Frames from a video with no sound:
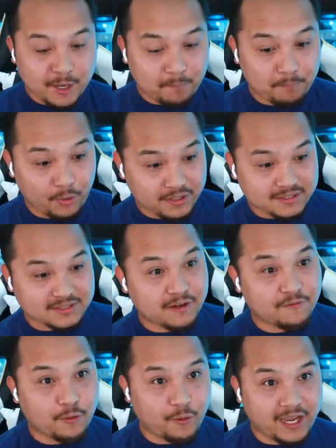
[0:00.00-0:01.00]
putting stuff
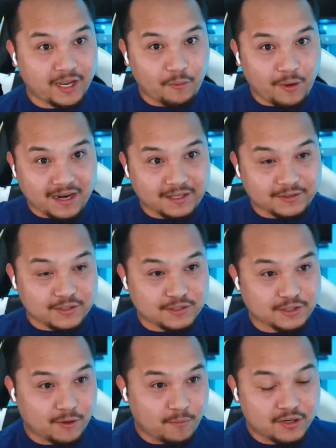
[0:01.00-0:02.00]
away while like there's
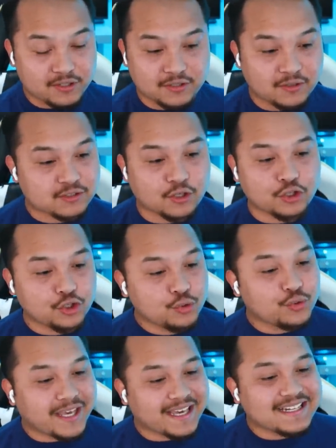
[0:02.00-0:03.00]
commercials. So you
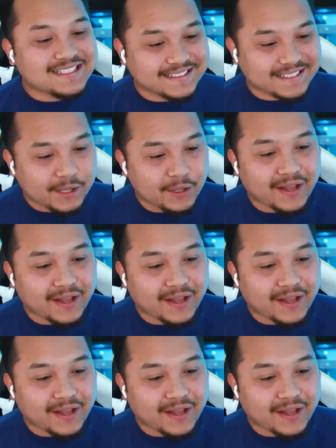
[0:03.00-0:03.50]
can still